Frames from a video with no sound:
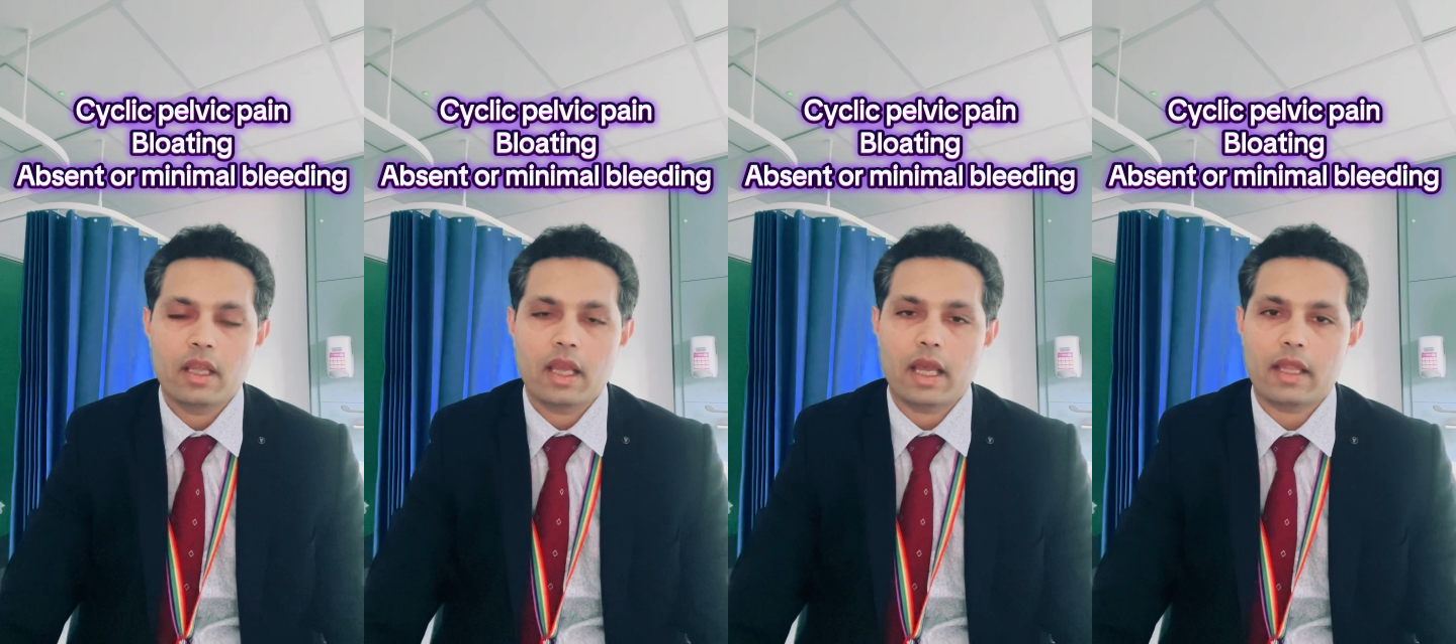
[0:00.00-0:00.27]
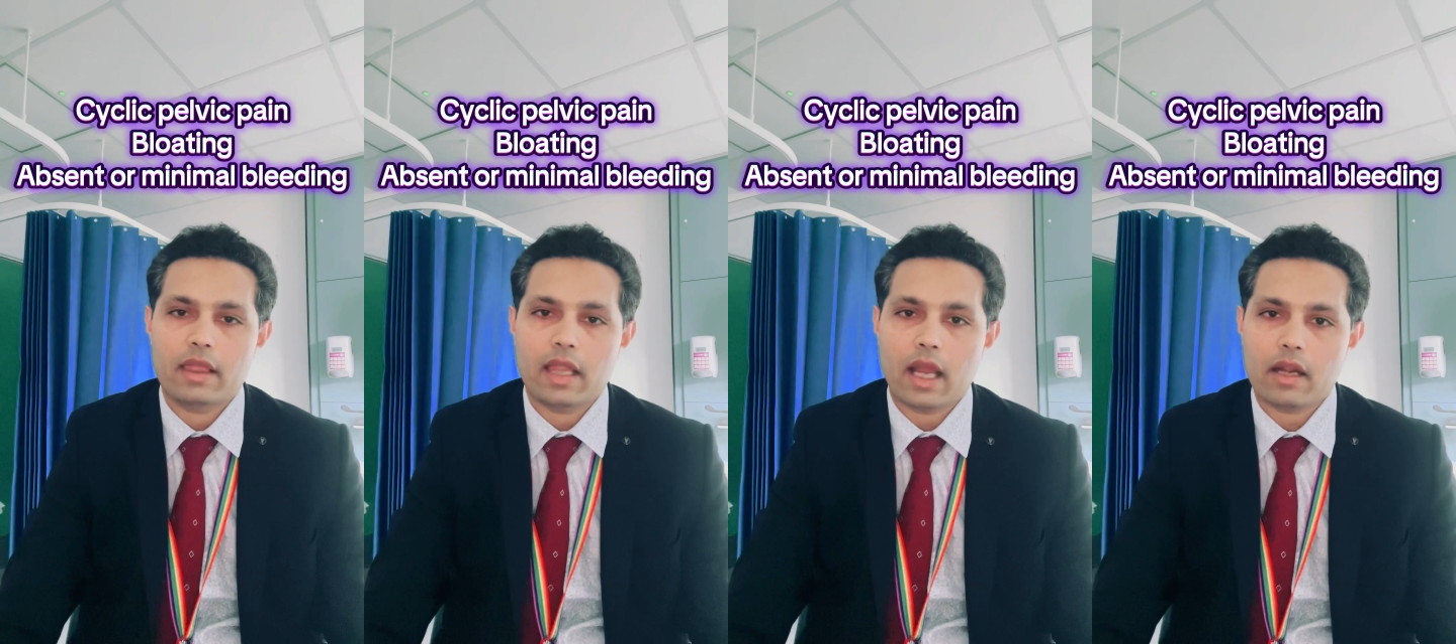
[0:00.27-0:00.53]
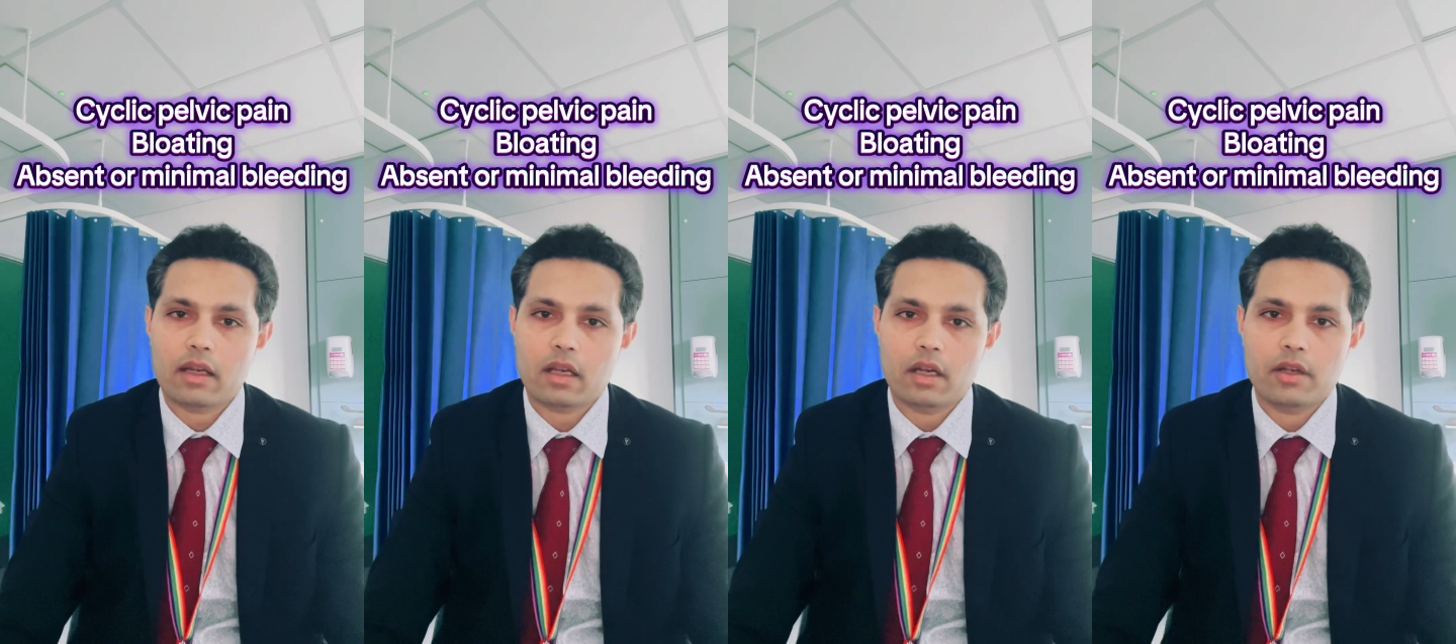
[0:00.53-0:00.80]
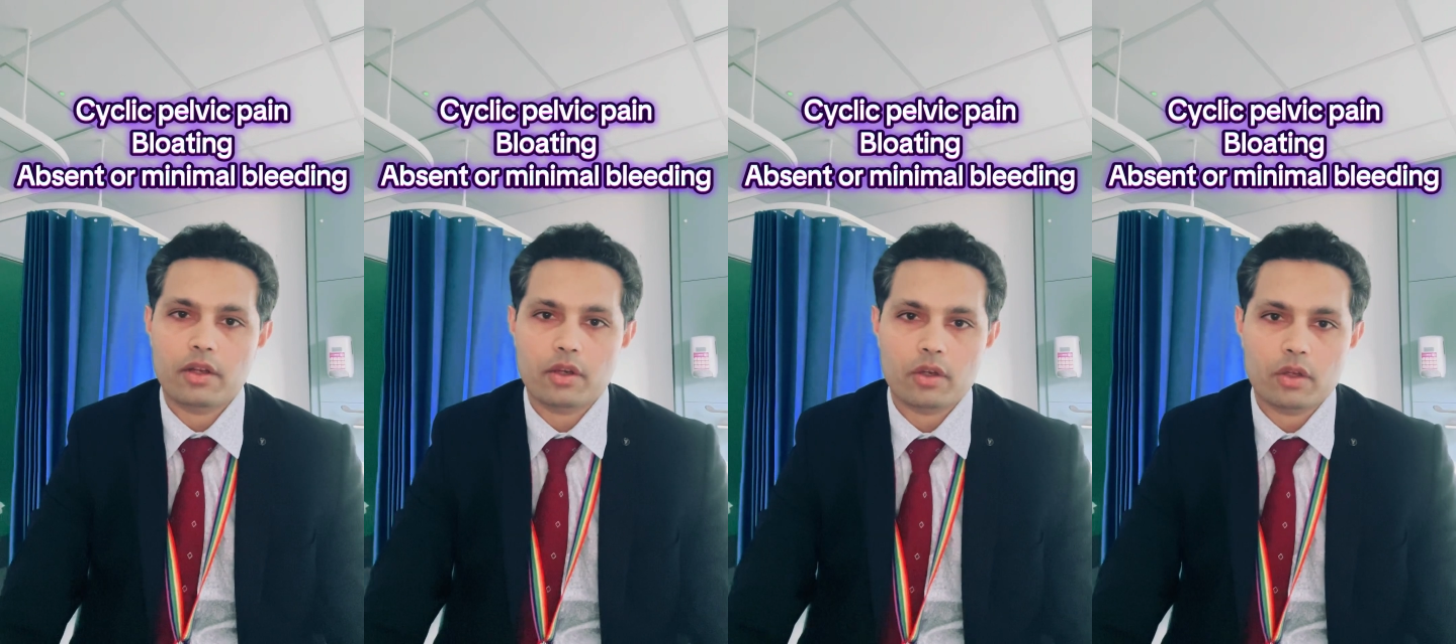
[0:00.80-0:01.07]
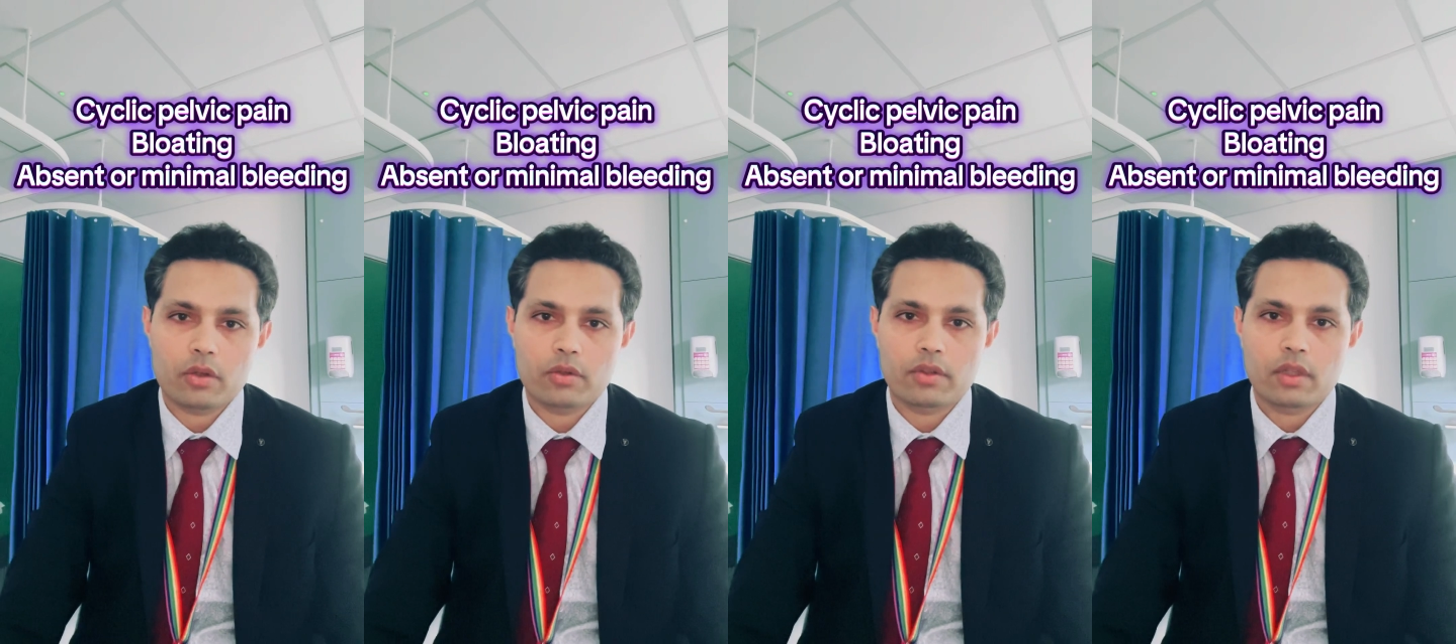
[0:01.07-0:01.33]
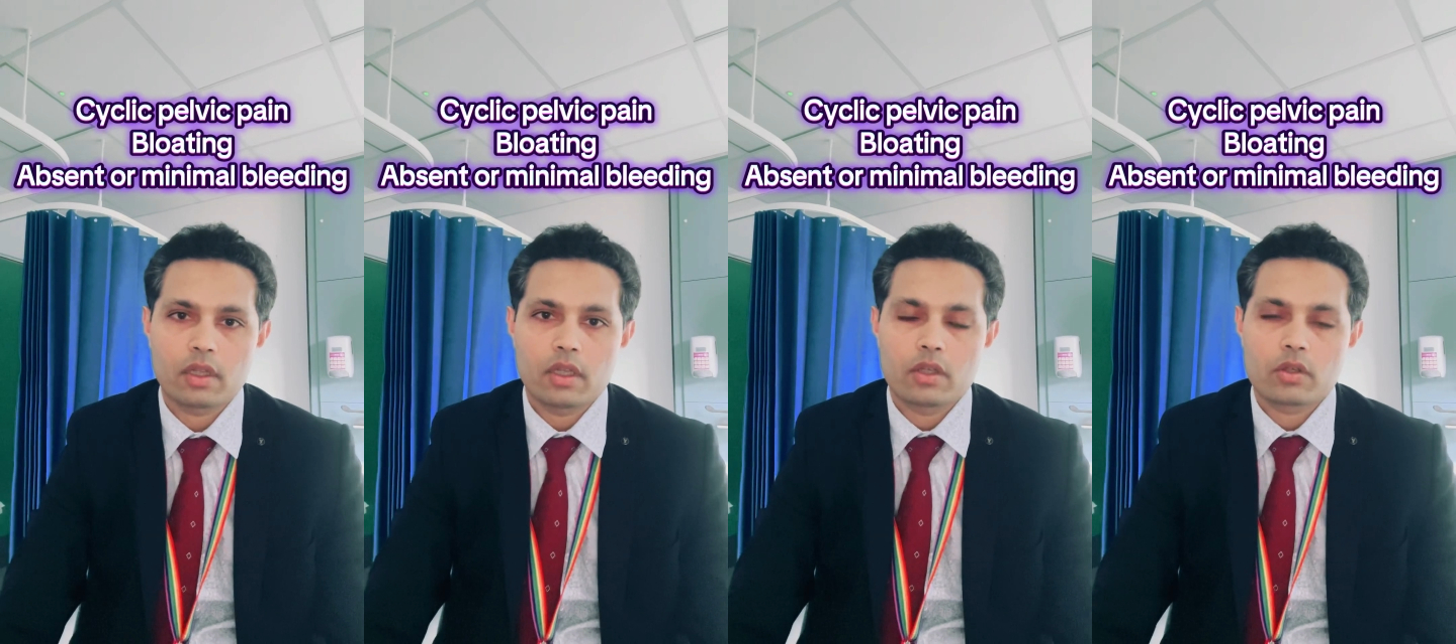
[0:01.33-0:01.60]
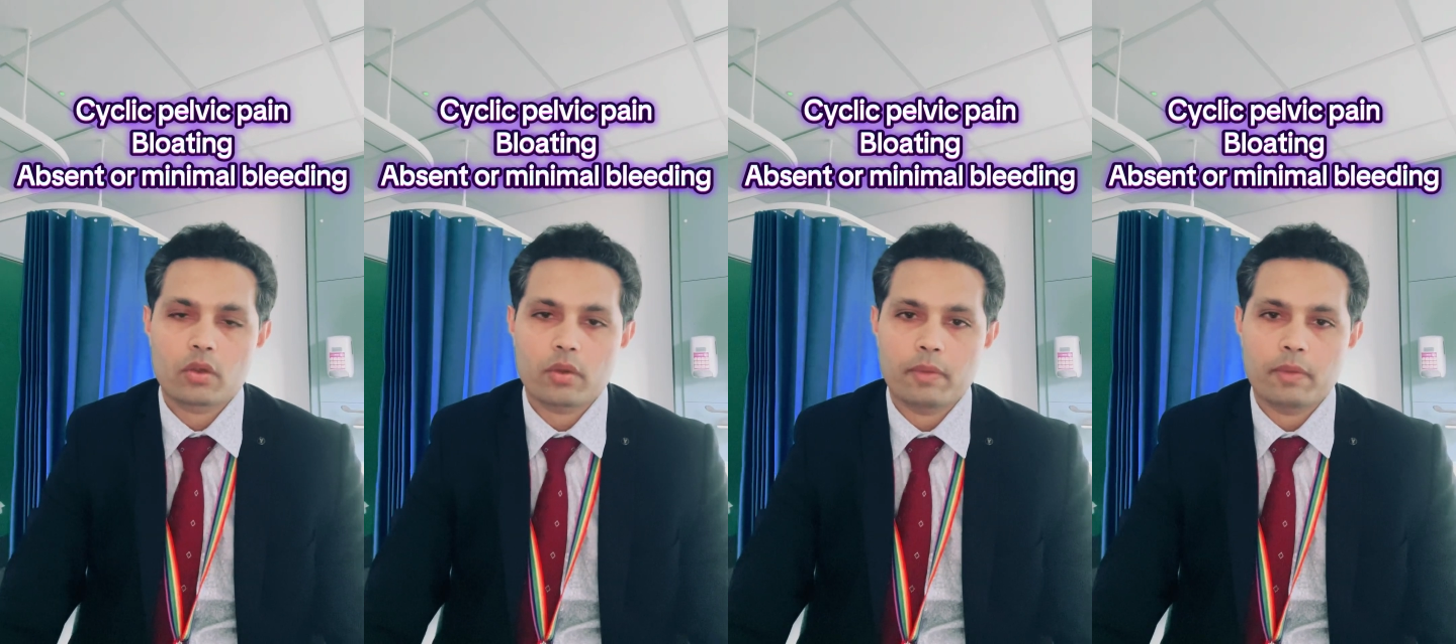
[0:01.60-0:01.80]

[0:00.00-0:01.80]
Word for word: and that continues to